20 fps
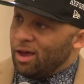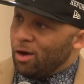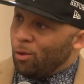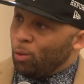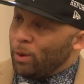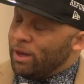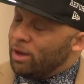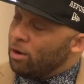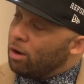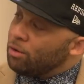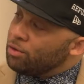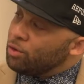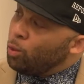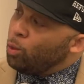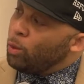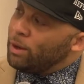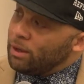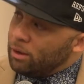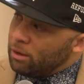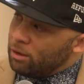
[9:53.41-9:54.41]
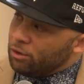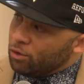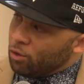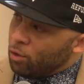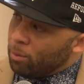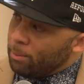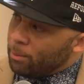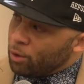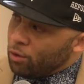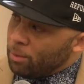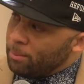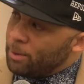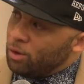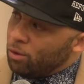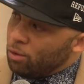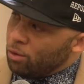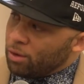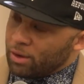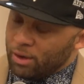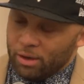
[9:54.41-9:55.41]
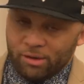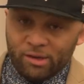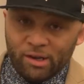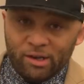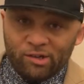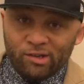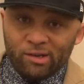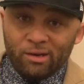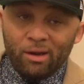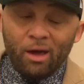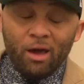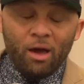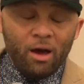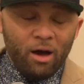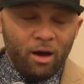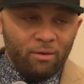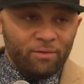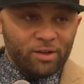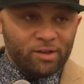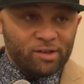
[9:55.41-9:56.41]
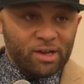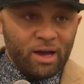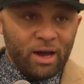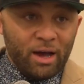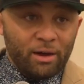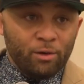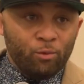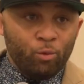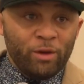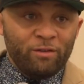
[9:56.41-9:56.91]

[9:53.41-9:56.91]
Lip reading: we are the winningest criminal organization of its kind.